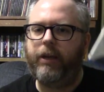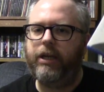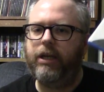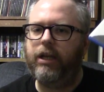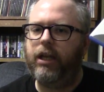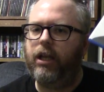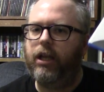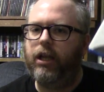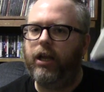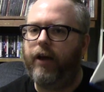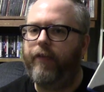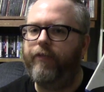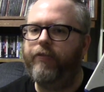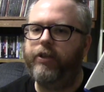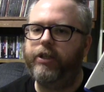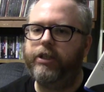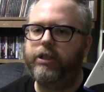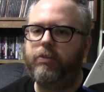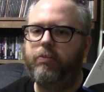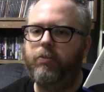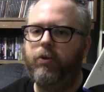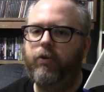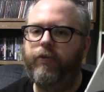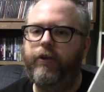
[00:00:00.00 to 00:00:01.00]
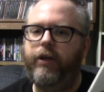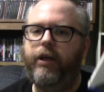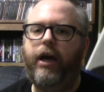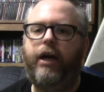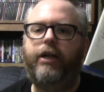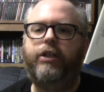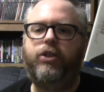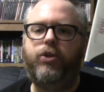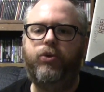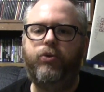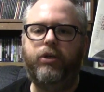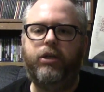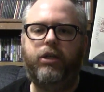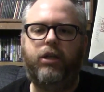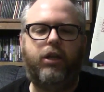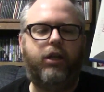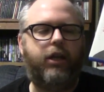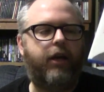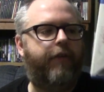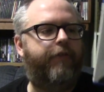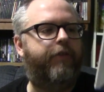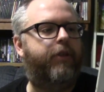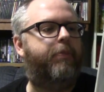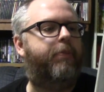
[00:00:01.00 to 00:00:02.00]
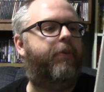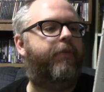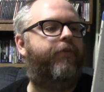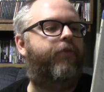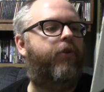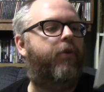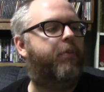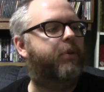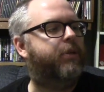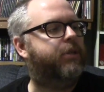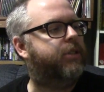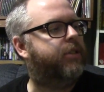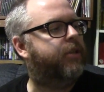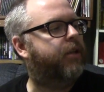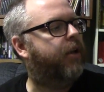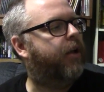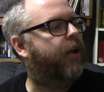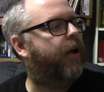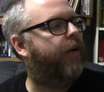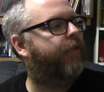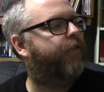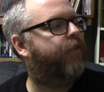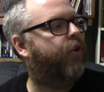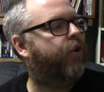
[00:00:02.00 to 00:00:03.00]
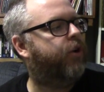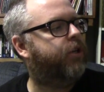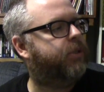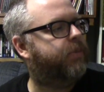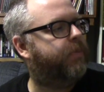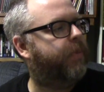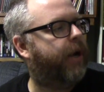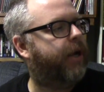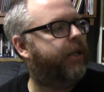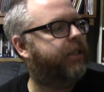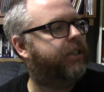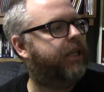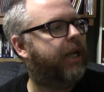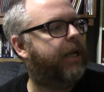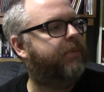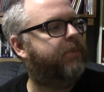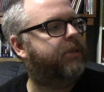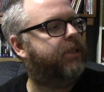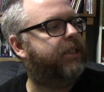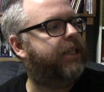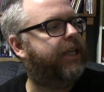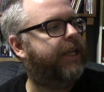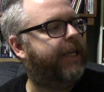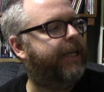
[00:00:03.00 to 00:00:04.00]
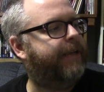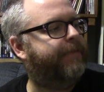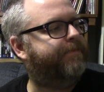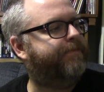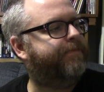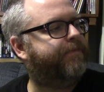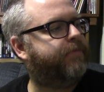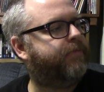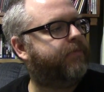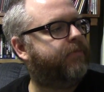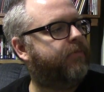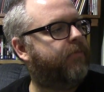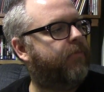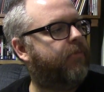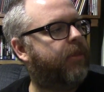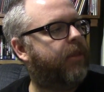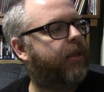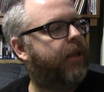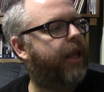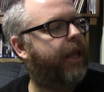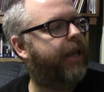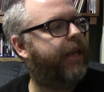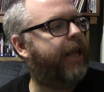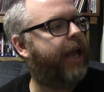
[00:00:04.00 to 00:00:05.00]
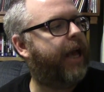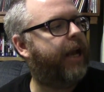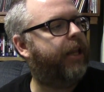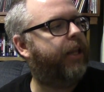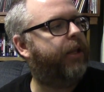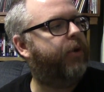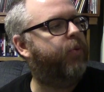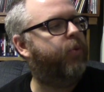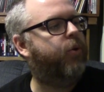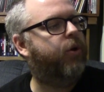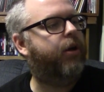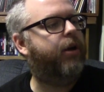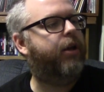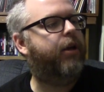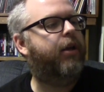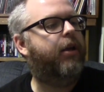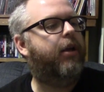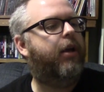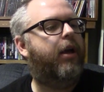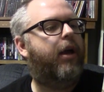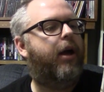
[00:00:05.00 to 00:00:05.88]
I didn't love this movie. I do love the performance, of course, by James Dean and Natalie Wood.